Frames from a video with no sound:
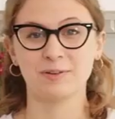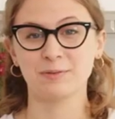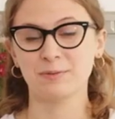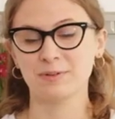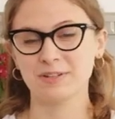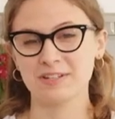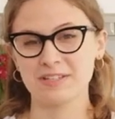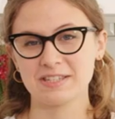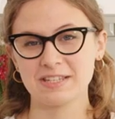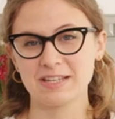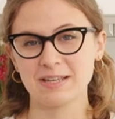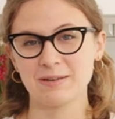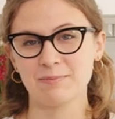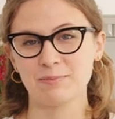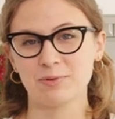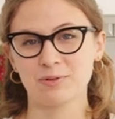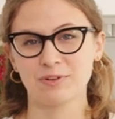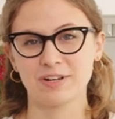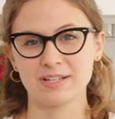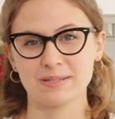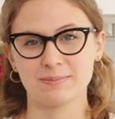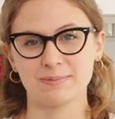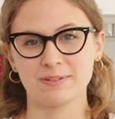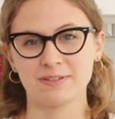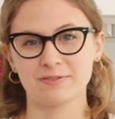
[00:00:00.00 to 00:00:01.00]
you want to see more
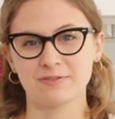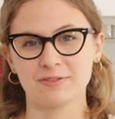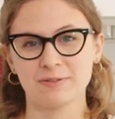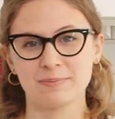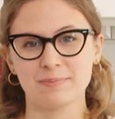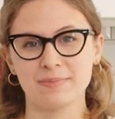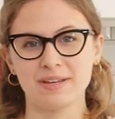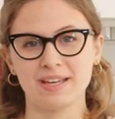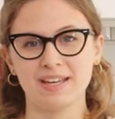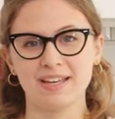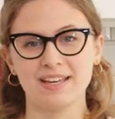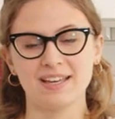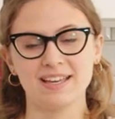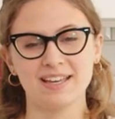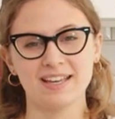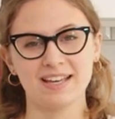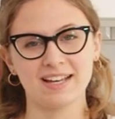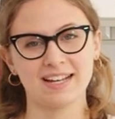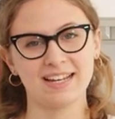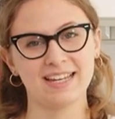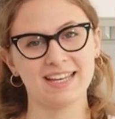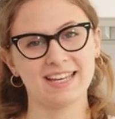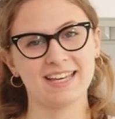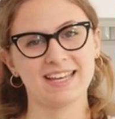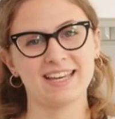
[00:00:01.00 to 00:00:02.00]
recipes from me,
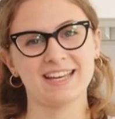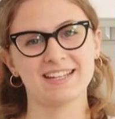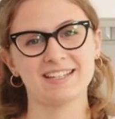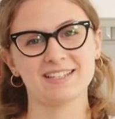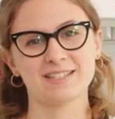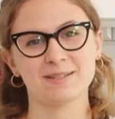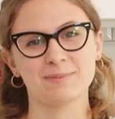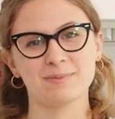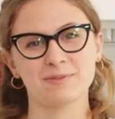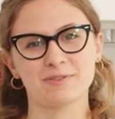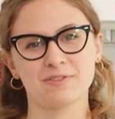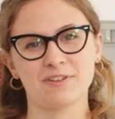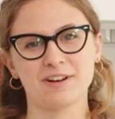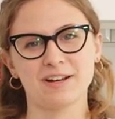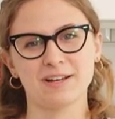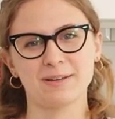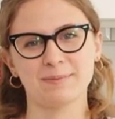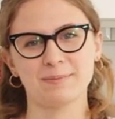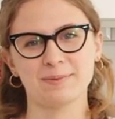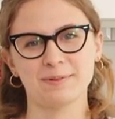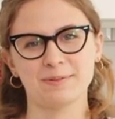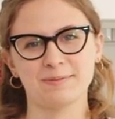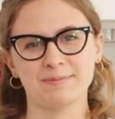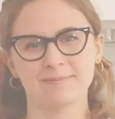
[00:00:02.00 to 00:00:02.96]
click here to subscribe.